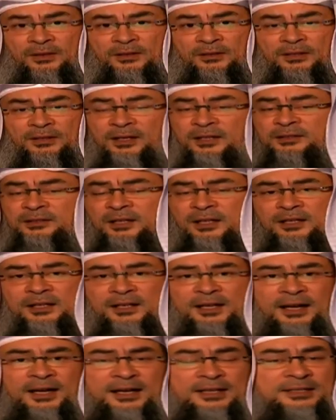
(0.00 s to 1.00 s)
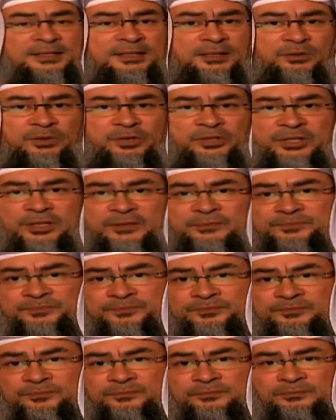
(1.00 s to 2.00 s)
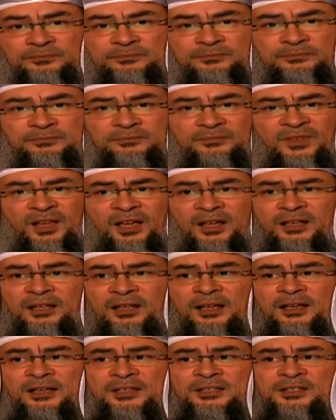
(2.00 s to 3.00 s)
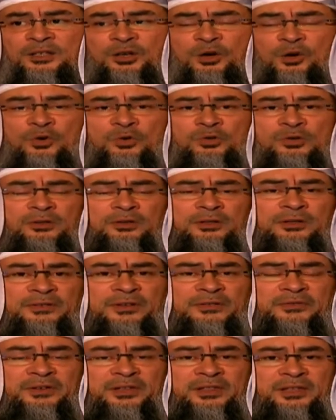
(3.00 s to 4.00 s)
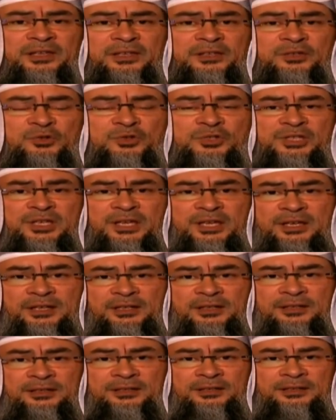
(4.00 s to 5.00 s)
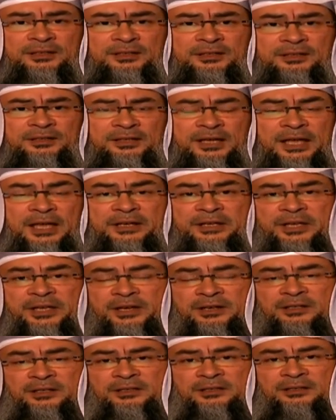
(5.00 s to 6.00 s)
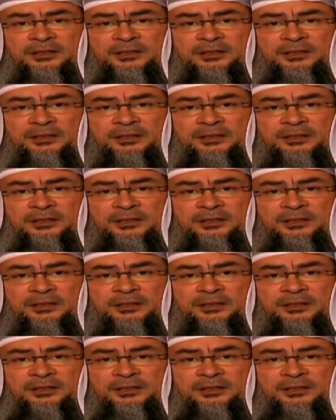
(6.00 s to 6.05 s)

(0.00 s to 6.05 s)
not Allah Azza wa Jal. Allah is the owner of everything you see and hear.